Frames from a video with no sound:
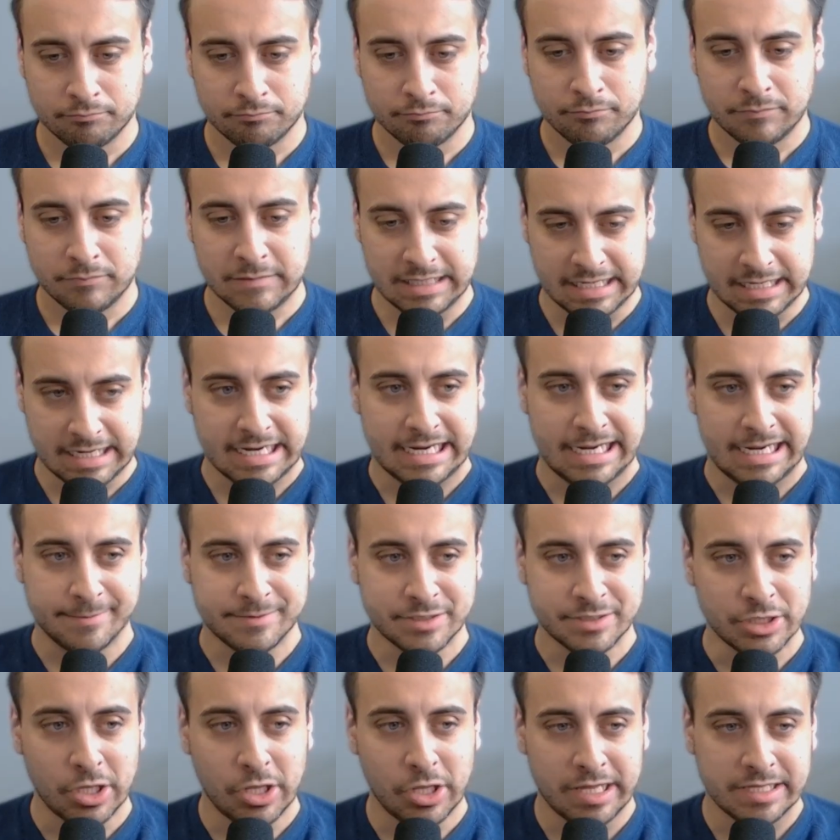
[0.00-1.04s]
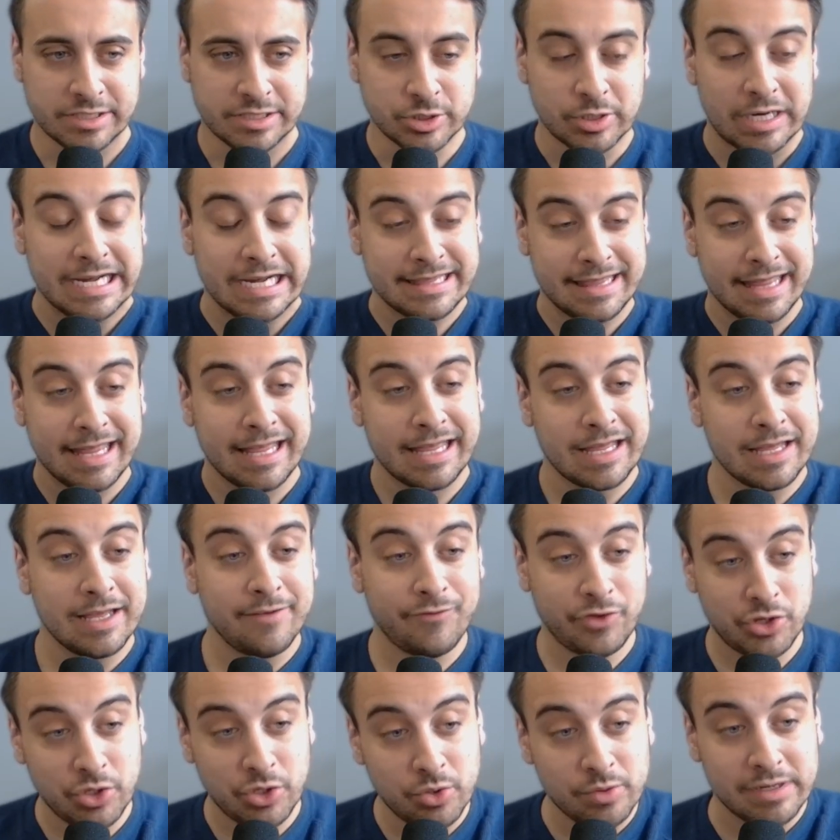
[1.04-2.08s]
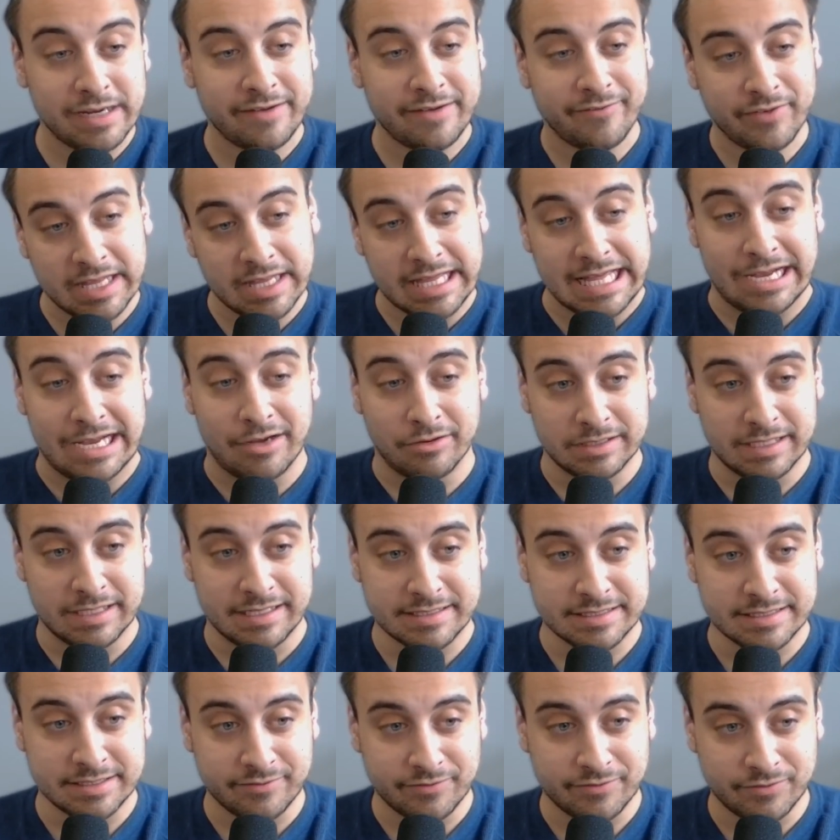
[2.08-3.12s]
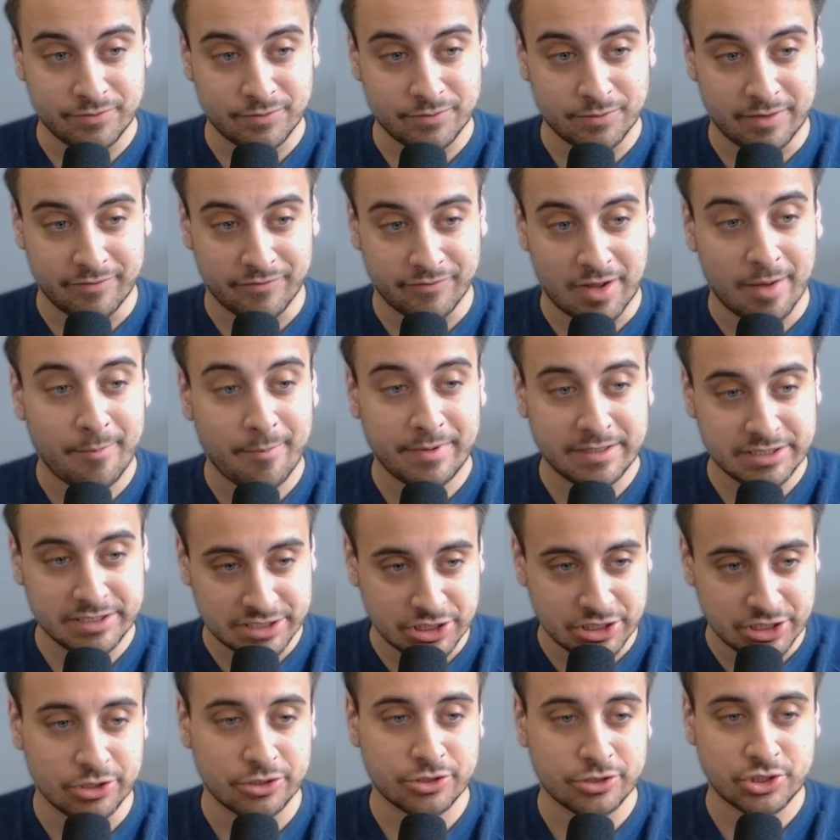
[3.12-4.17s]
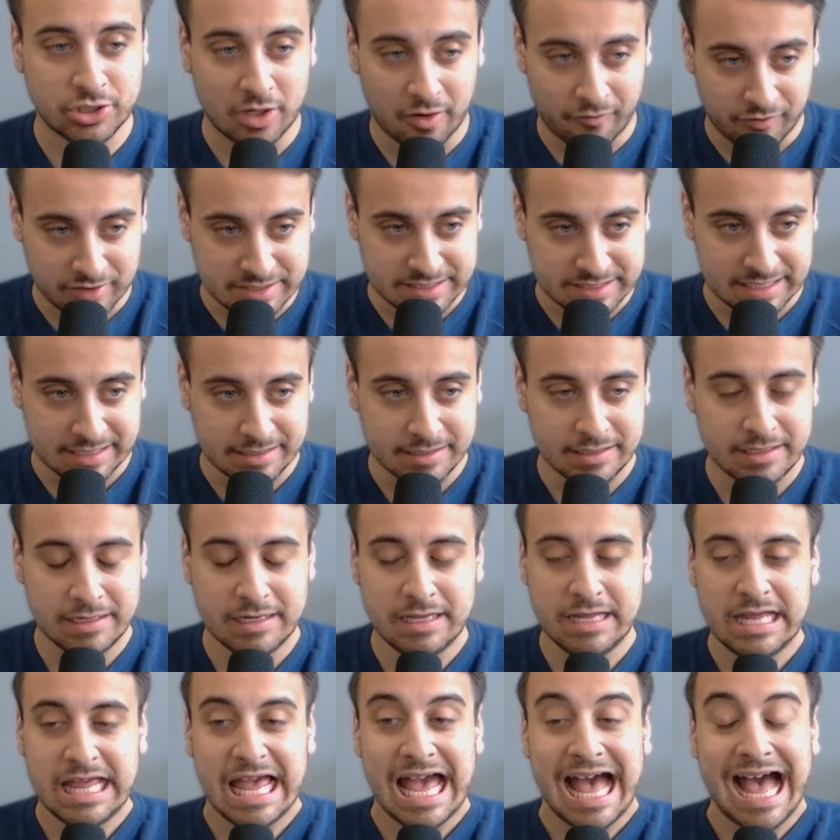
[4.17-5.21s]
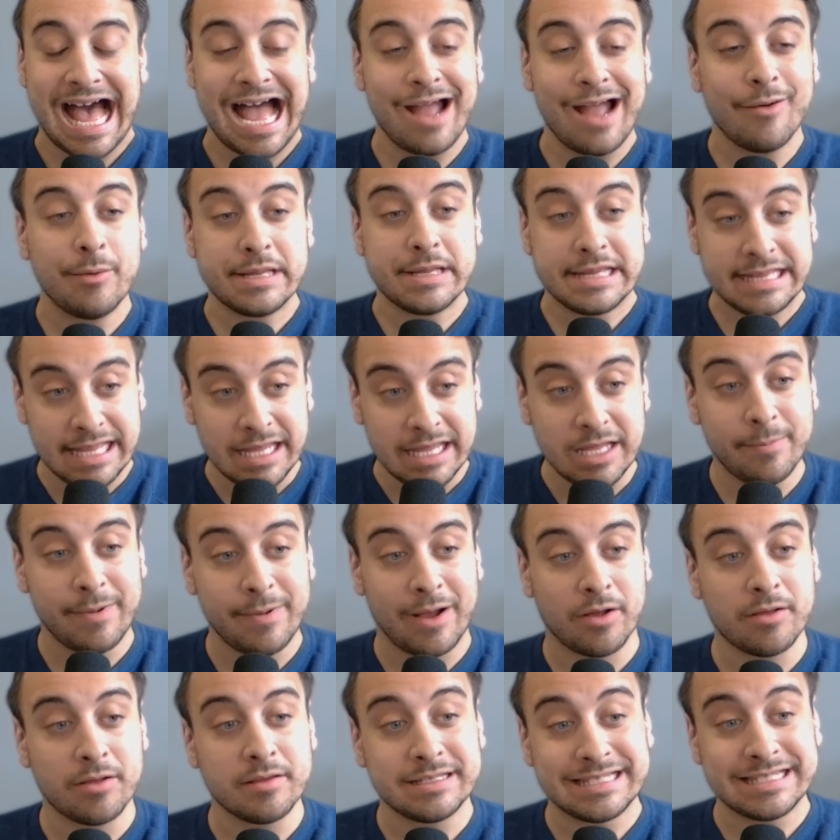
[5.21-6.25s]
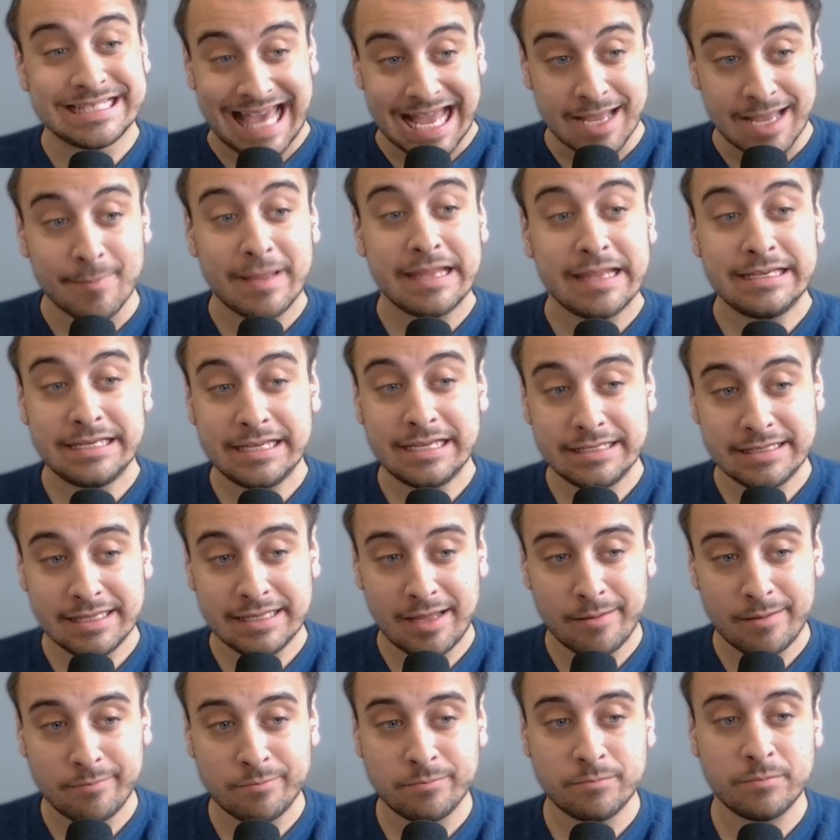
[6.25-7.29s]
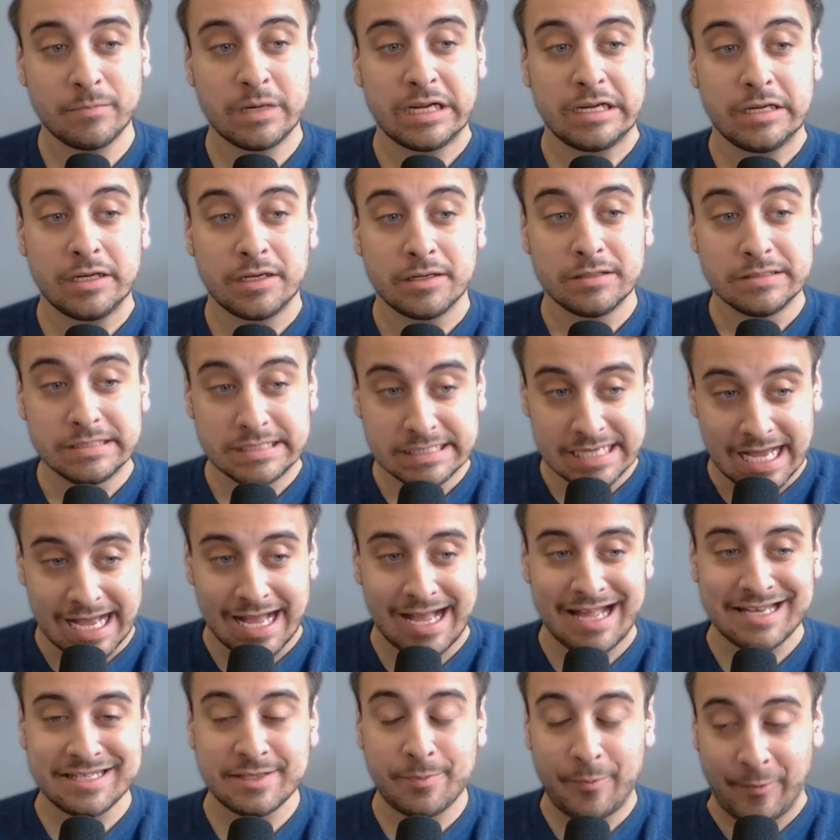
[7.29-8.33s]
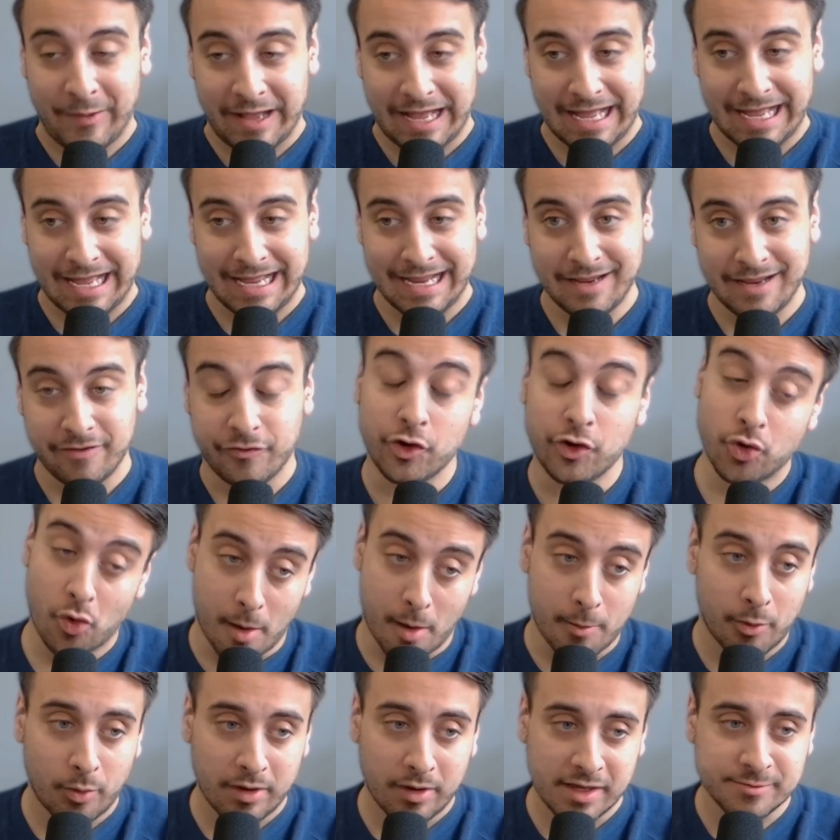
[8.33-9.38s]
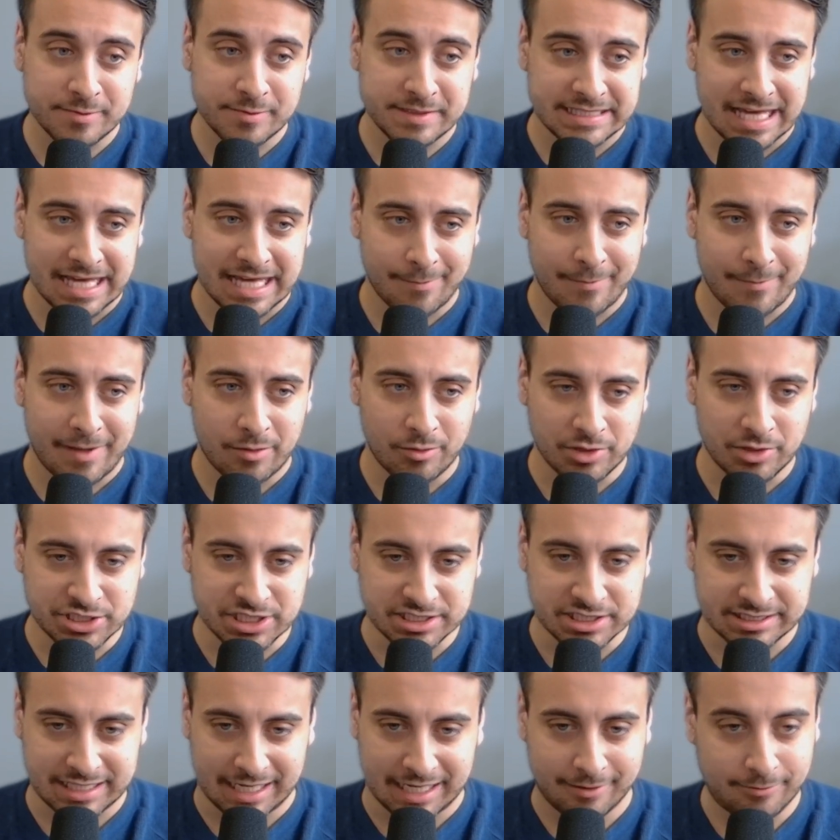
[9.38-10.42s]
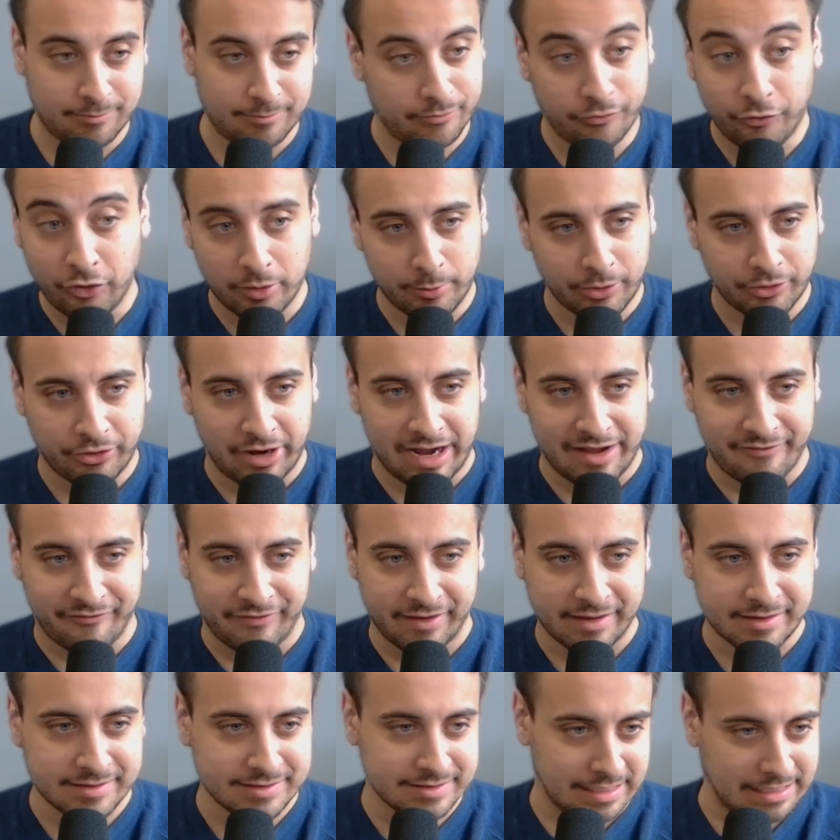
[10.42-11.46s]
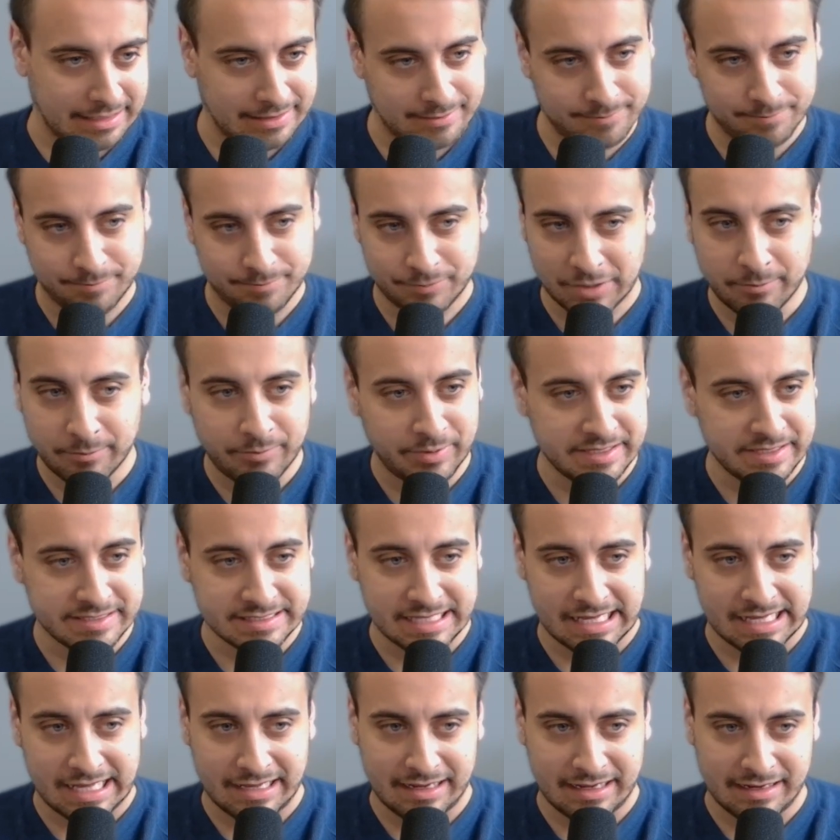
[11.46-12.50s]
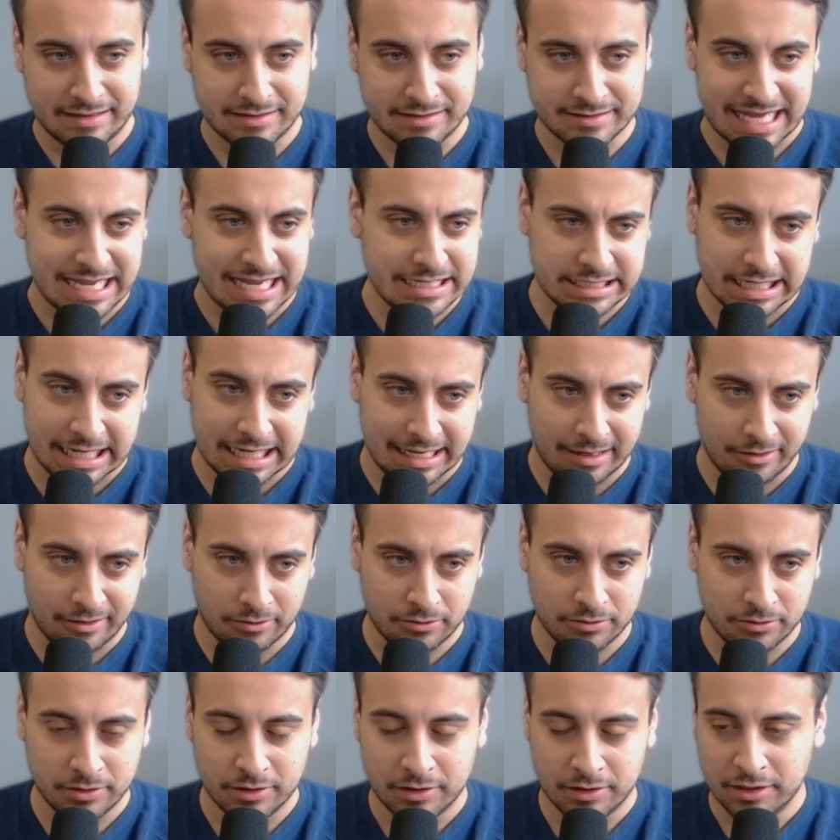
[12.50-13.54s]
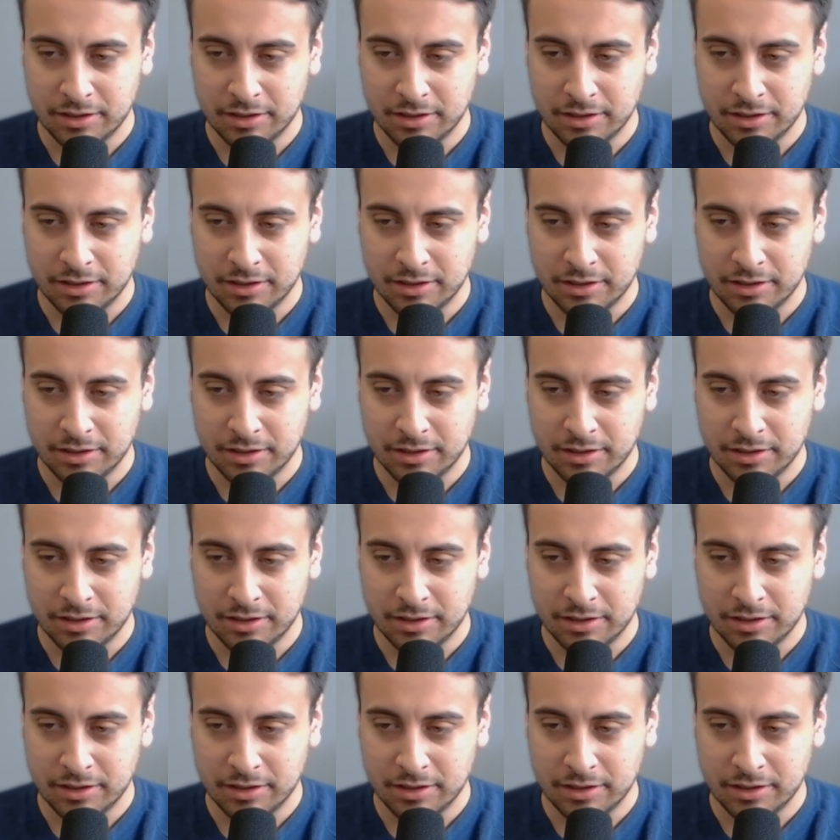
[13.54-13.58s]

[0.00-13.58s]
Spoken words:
Yeah, absolutely. So I think if you have an account list of companies that you're servicing, I would think about segmenting them, not by the normal ways we segment, which is like firmographics, like company size, headcount,